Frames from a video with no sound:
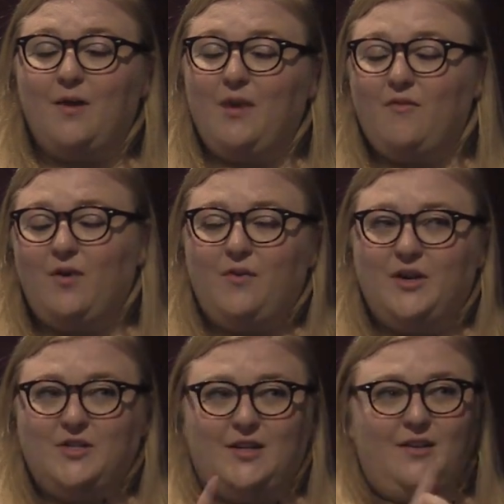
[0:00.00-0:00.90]
And we have one
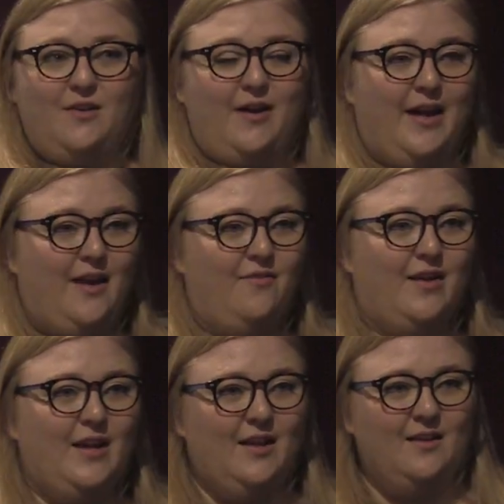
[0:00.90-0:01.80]
question. Go ahead,
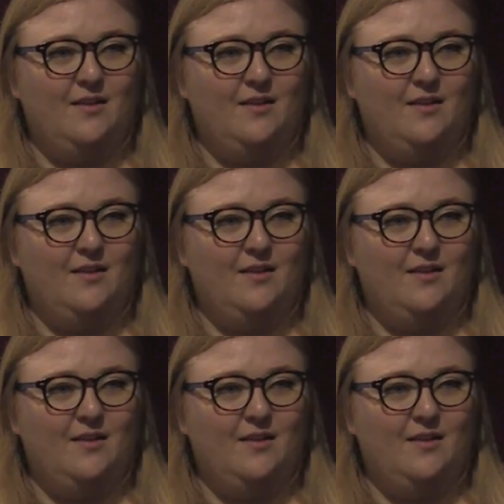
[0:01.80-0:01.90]
Fanny.